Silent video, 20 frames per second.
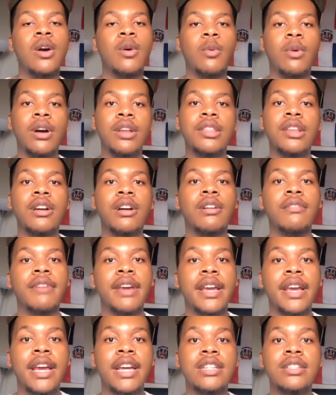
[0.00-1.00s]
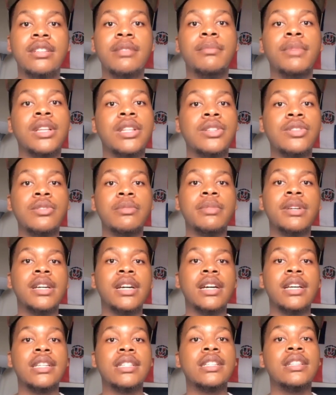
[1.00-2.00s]
one, they're on vacation, but two,
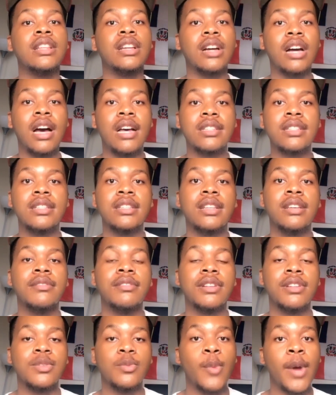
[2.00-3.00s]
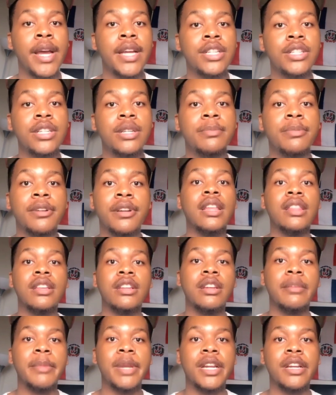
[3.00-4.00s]
because the cost of living is way cheaper in
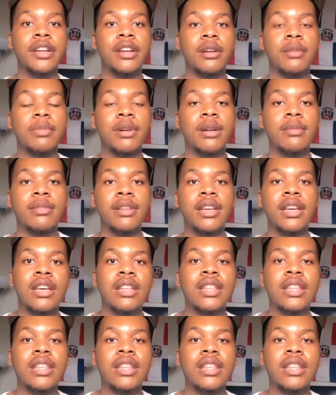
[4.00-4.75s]
the Dominican Republic.